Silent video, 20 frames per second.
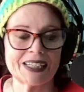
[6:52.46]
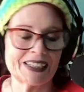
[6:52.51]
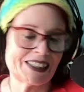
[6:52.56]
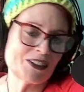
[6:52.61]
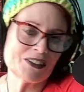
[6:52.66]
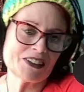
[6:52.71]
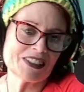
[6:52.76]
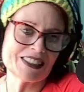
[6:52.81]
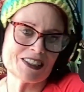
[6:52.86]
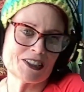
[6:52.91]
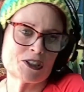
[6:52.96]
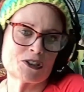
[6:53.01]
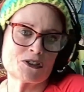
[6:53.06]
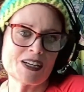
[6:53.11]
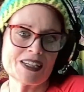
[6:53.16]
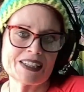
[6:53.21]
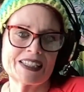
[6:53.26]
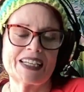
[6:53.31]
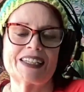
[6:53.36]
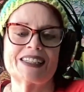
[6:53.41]
Like, you can just
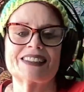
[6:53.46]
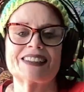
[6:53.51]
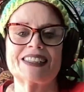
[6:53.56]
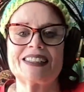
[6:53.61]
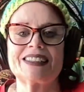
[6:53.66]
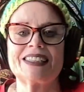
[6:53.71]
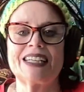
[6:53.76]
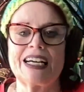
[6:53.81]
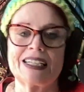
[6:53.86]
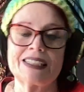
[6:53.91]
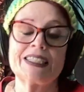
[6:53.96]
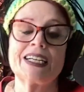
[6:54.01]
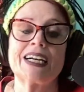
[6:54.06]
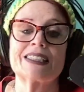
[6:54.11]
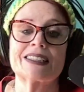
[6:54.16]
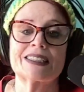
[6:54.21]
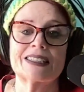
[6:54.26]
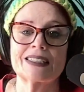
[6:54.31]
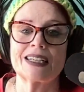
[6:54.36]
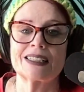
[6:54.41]
truncate it like that. Yeah,
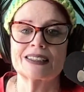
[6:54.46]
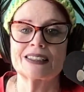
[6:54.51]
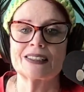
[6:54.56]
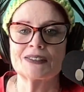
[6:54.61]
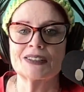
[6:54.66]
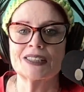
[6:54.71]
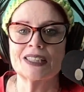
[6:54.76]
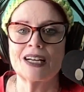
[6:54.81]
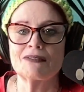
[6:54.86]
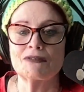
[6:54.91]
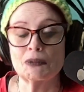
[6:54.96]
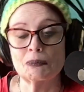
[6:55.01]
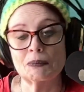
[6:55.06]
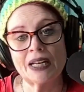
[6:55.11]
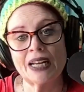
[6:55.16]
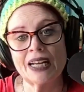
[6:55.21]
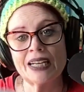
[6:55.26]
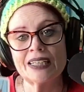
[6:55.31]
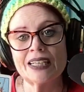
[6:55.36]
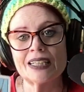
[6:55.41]
it sucked. It was awful.
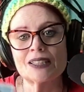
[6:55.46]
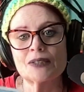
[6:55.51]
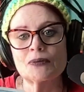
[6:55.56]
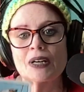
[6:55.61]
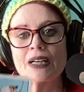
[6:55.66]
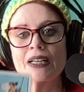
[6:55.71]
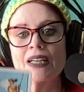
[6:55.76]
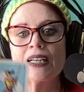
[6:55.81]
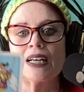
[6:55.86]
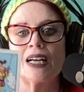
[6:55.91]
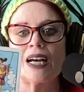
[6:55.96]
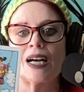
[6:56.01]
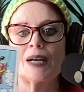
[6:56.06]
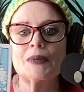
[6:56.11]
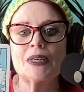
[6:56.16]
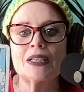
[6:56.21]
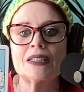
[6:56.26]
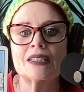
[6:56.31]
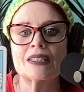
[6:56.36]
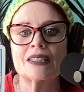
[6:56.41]
But hey, guess what?
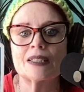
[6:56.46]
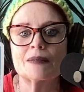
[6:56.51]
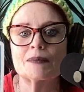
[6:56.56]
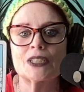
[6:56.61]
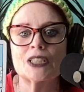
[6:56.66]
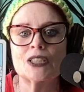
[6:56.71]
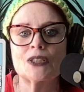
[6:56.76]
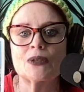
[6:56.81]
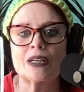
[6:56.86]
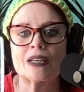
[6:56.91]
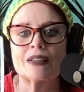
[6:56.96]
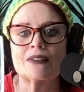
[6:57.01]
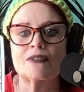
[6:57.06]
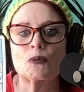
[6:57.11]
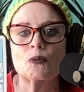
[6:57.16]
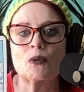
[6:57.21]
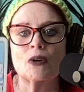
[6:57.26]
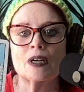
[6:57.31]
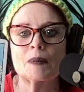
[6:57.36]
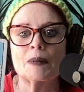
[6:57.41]
I'm on to something new. I don't
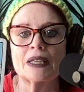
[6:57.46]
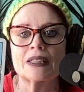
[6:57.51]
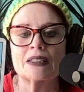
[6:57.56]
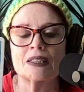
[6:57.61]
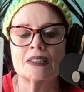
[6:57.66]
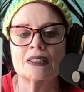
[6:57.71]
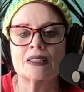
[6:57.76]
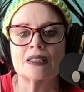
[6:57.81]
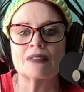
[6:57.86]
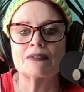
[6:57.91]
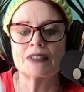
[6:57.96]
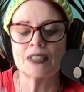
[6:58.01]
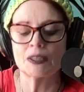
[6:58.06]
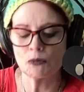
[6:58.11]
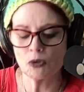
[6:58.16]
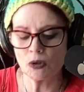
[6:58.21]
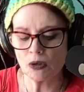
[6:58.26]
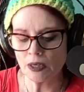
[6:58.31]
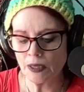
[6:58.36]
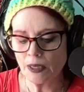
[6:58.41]
even worry about that stuff
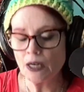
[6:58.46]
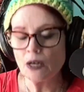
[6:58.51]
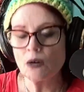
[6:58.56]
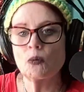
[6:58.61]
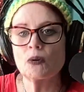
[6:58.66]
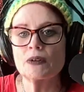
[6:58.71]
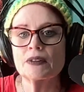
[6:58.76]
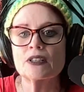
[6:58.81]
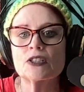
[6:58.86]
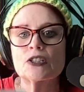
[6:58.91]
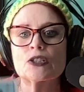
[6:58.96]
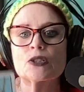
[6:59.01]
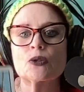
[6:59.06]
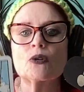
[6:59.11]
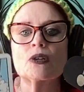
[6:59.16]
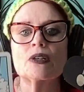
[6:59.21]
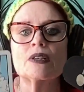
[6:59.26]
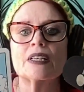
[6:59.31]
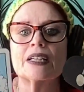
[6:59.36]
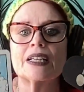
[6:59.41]
anymore. What the
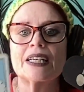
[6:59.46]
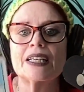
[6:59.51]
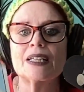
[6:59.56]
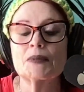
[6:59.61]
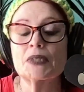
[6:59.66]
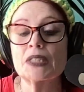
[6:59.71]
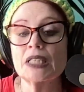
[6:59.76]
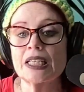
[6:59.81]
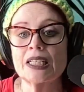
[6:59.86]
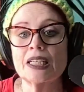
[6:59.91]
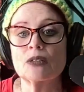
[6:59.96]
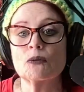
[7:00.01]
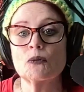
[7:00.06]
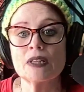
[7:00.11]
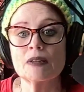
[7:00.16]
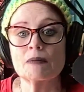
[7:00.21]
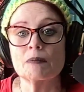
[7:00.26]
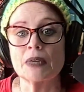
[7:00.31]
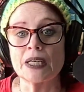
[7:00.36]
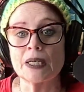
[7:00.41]
sword that I am taking
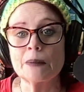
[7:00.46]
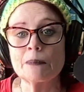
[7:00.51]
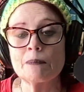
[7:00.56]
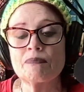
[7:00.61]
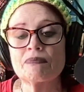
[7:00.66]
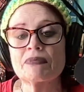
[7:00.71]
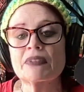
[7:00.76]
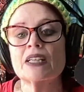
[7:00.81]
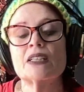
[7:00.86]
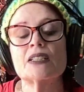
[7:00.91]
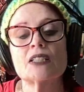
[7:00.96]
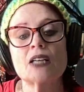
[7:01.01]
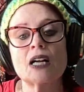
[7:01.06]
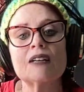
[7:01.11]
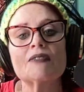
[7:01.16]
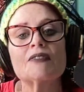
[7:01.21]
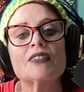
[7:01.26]
with me is all